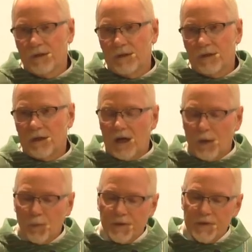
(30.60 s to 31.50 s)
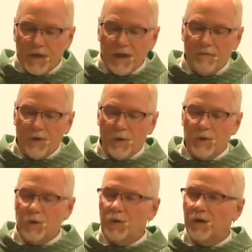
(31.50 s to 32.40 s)
God will save
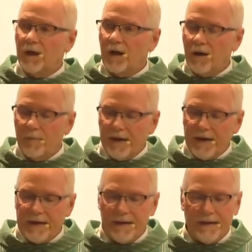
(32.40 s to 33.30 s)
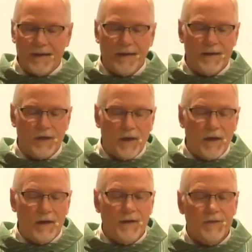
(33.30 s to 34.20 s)
those who are law-abiding and
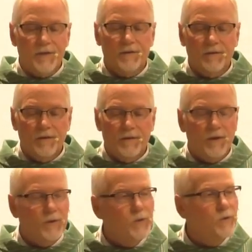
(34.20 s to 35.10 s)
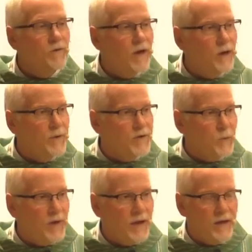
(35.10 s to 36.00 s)
honest, those who follow His
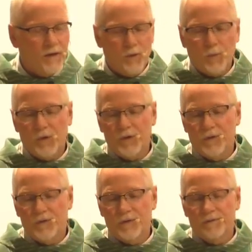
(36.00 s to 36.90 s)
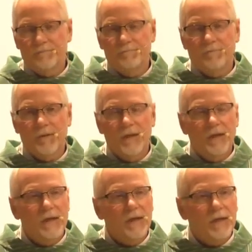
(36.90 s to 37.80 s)
way, in other words.
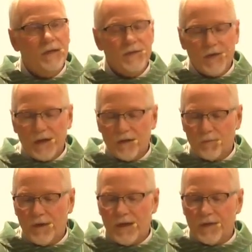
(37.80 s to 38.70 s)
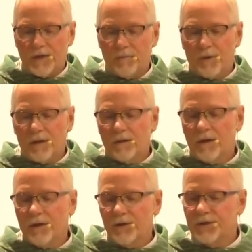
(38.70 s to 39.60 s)
In the second reading, St. Paul
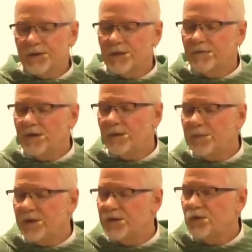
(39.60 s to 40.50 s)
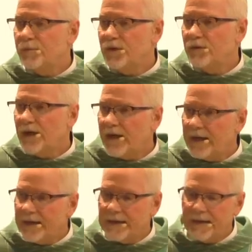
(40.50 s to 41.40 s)
encourages the Philippians to be united
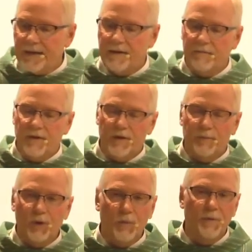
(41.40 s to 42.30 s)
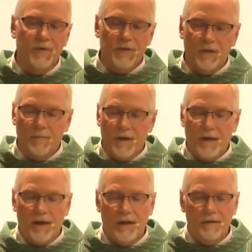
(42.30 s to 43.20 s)
in love and purpose and
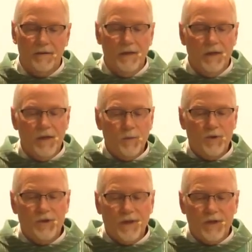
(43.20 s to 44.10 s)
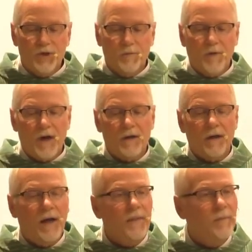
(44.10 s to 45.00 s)
mind, which they should model
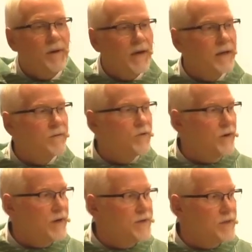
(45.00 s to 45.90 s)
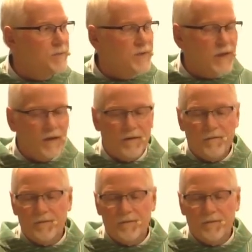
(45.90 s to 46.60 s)
on the mind of Christ Himself.